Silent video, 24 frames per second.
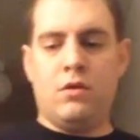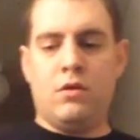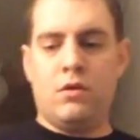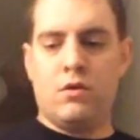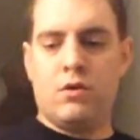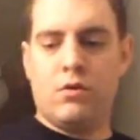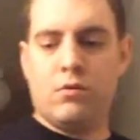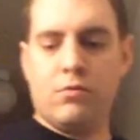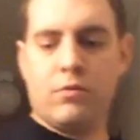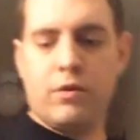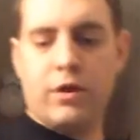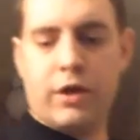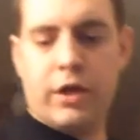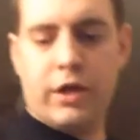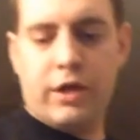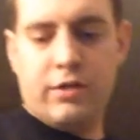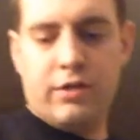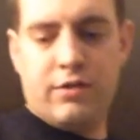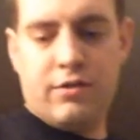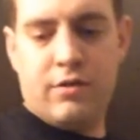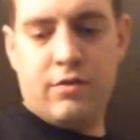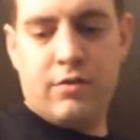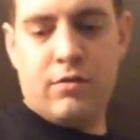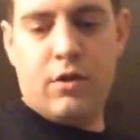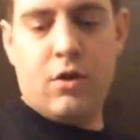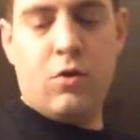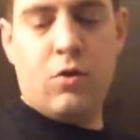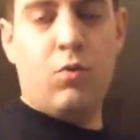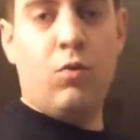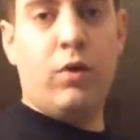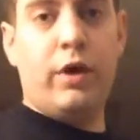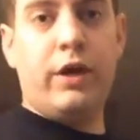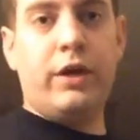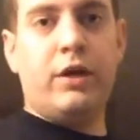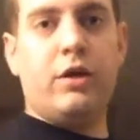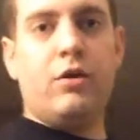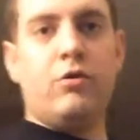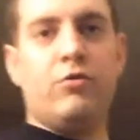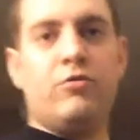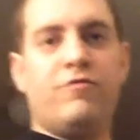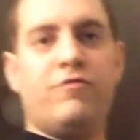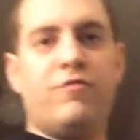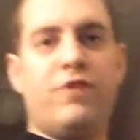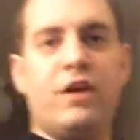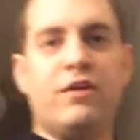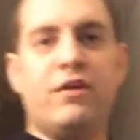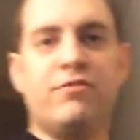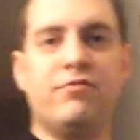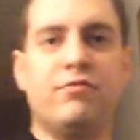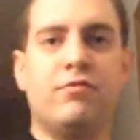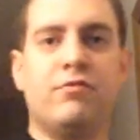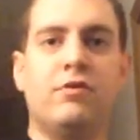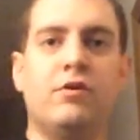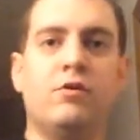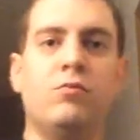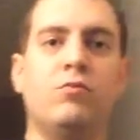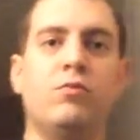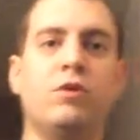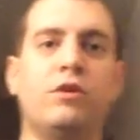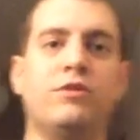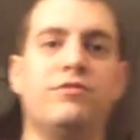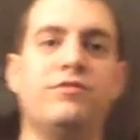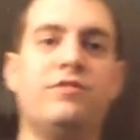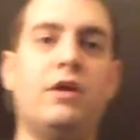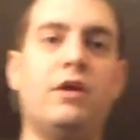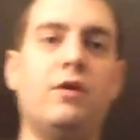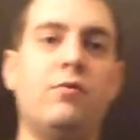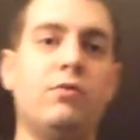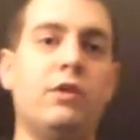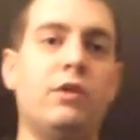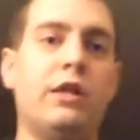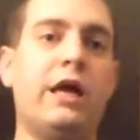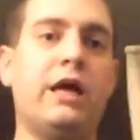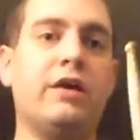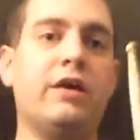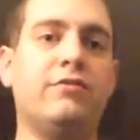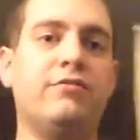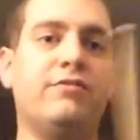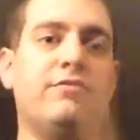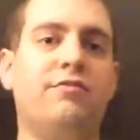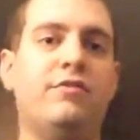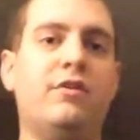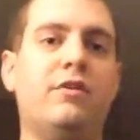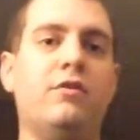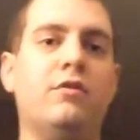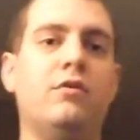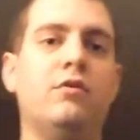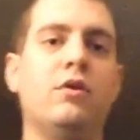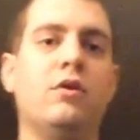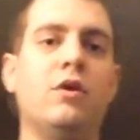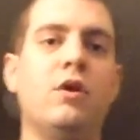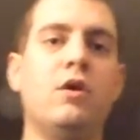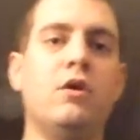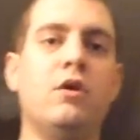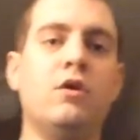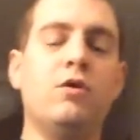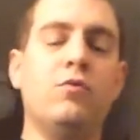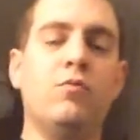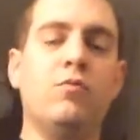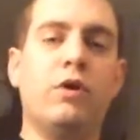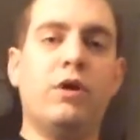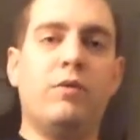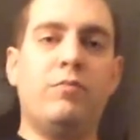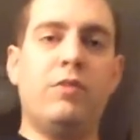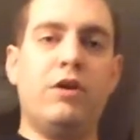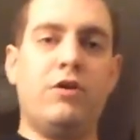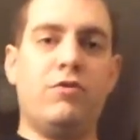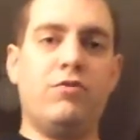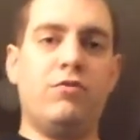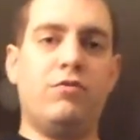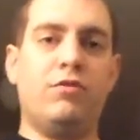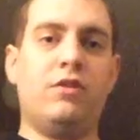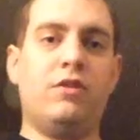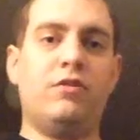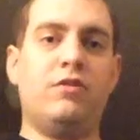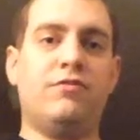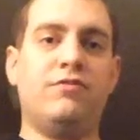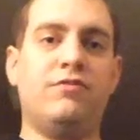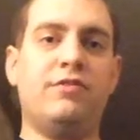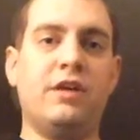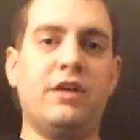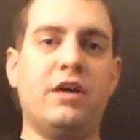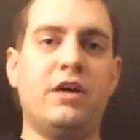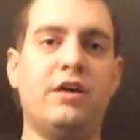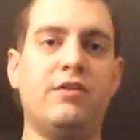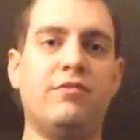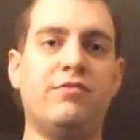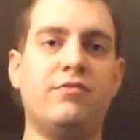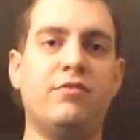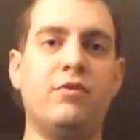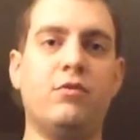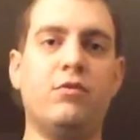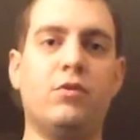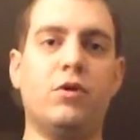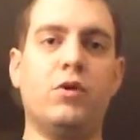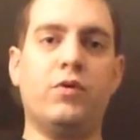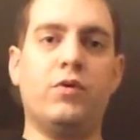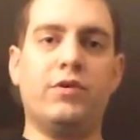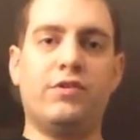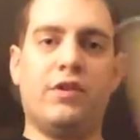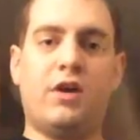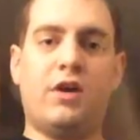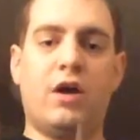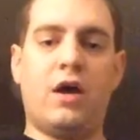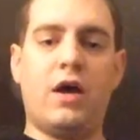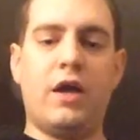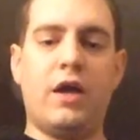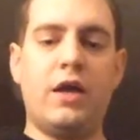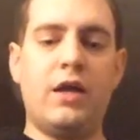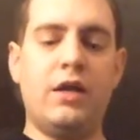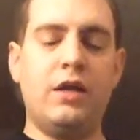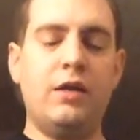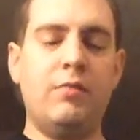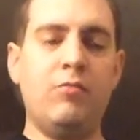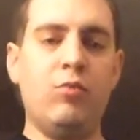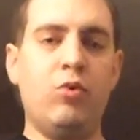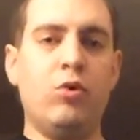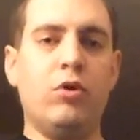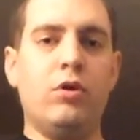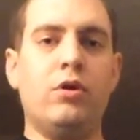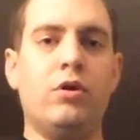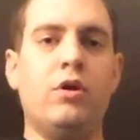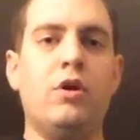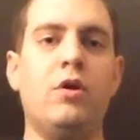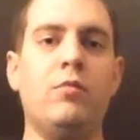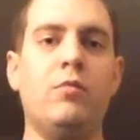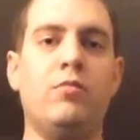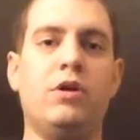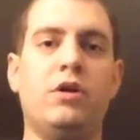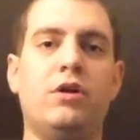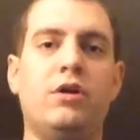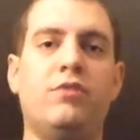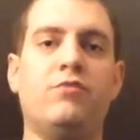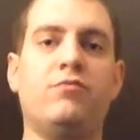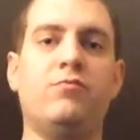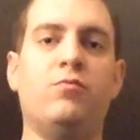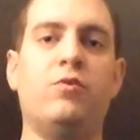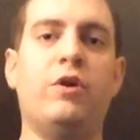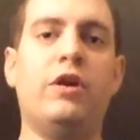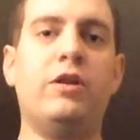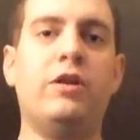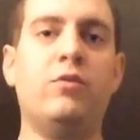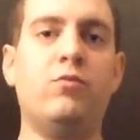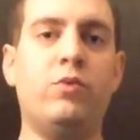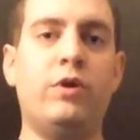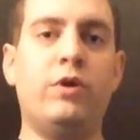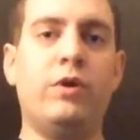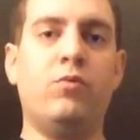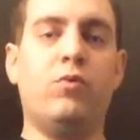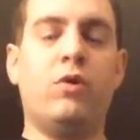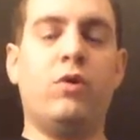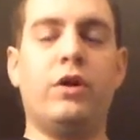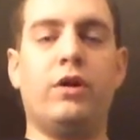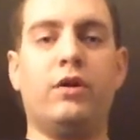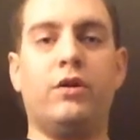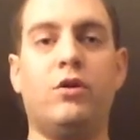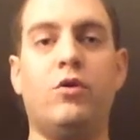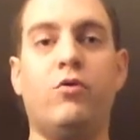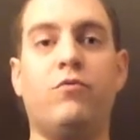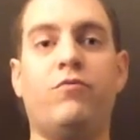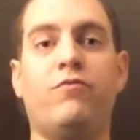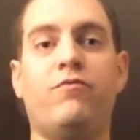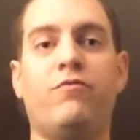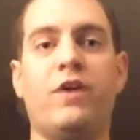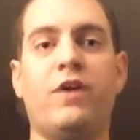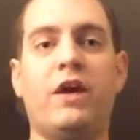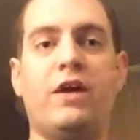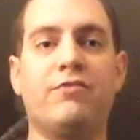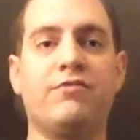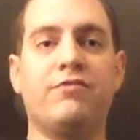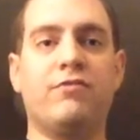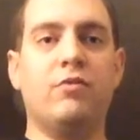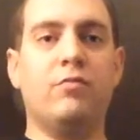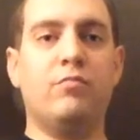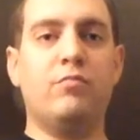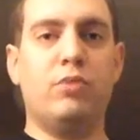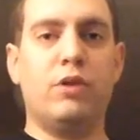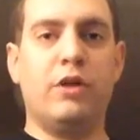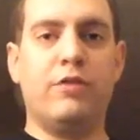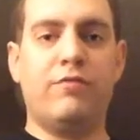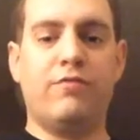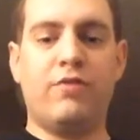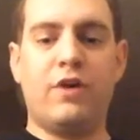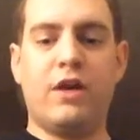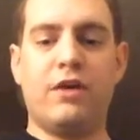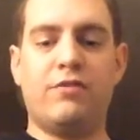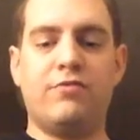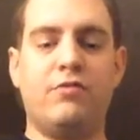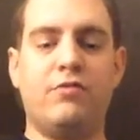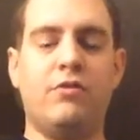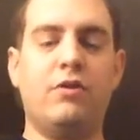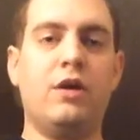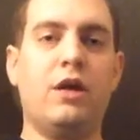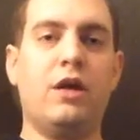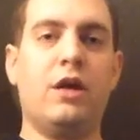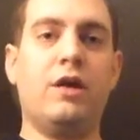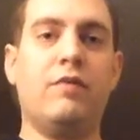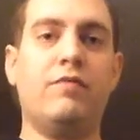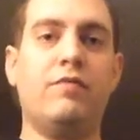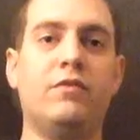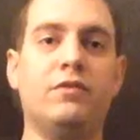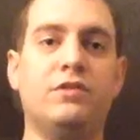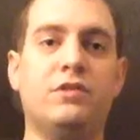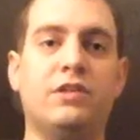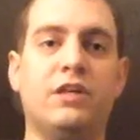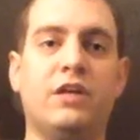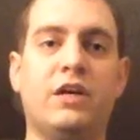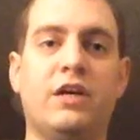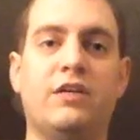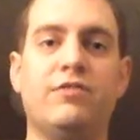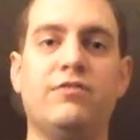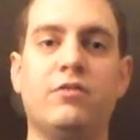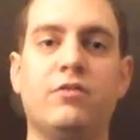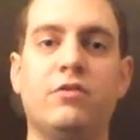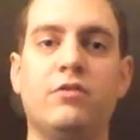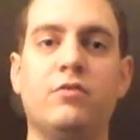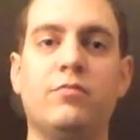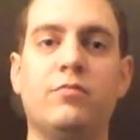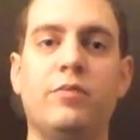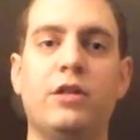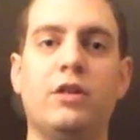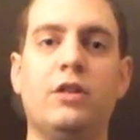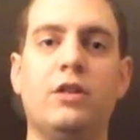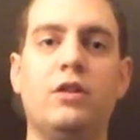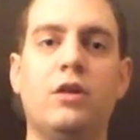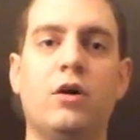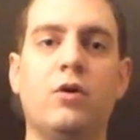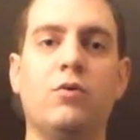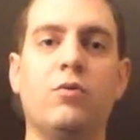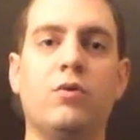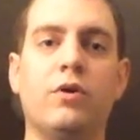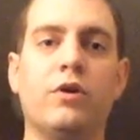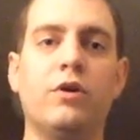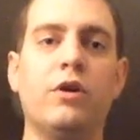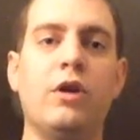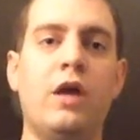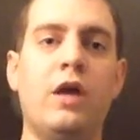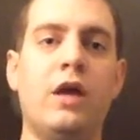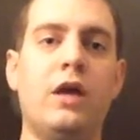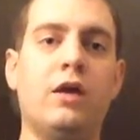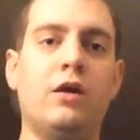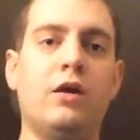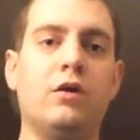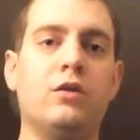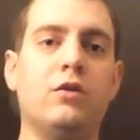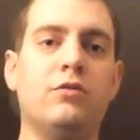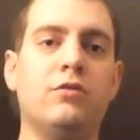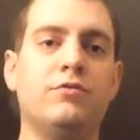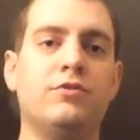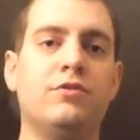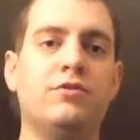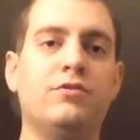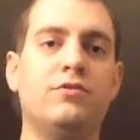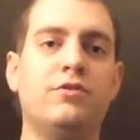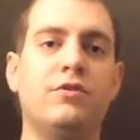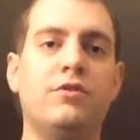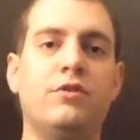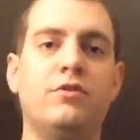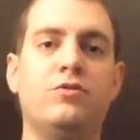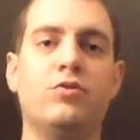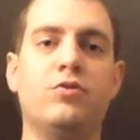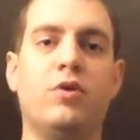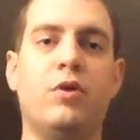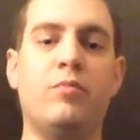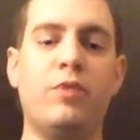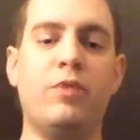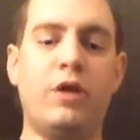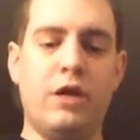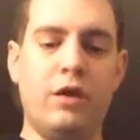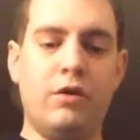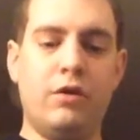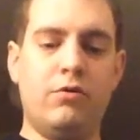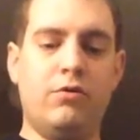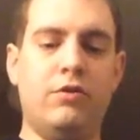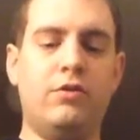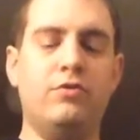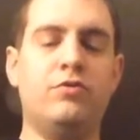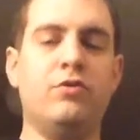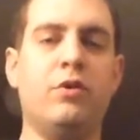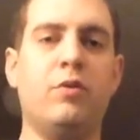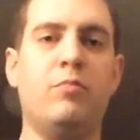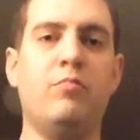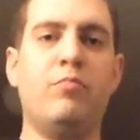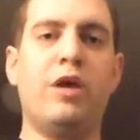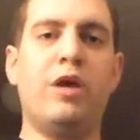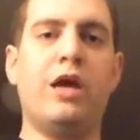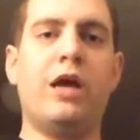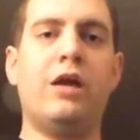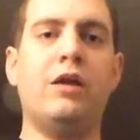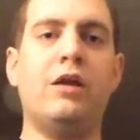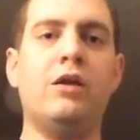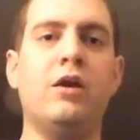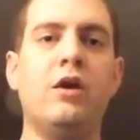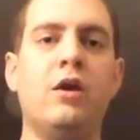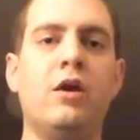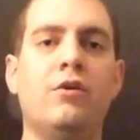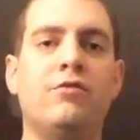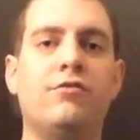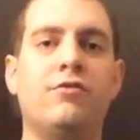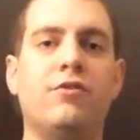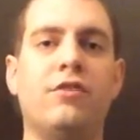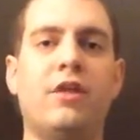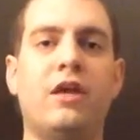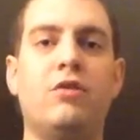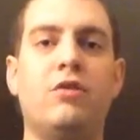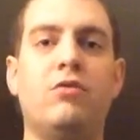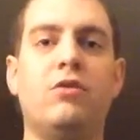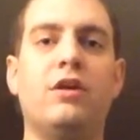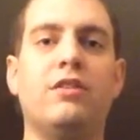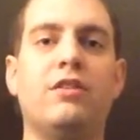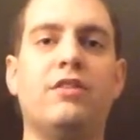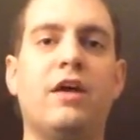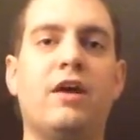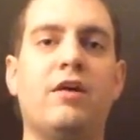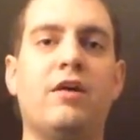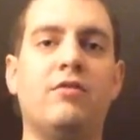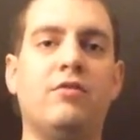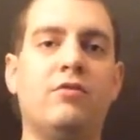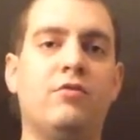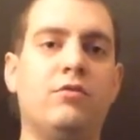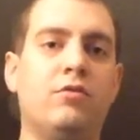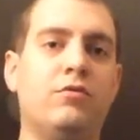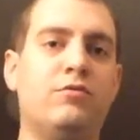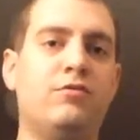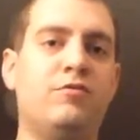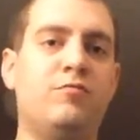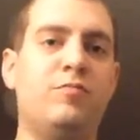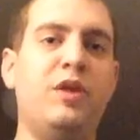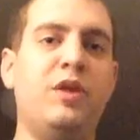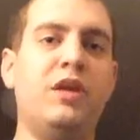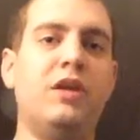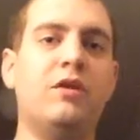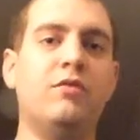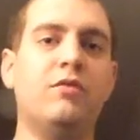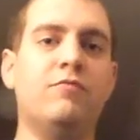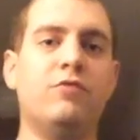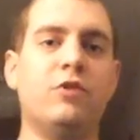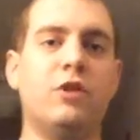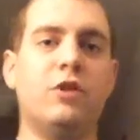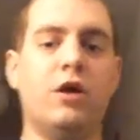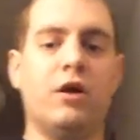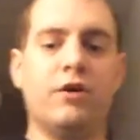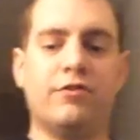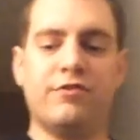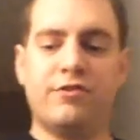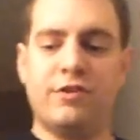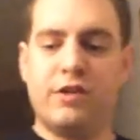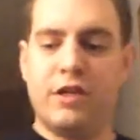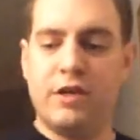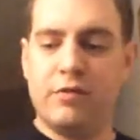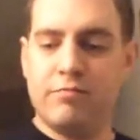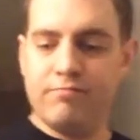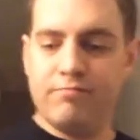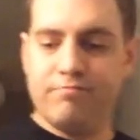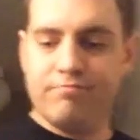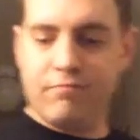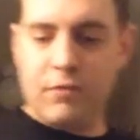All right. When it goes faster, you want to stay relaxed still. You want to make sure that the stick heights don't go as high anymore, because when we want to go faster and play faster, you got to have your stick heights a little bit lower and closer to the drum head or the drum pad so that you get that speed and velocity.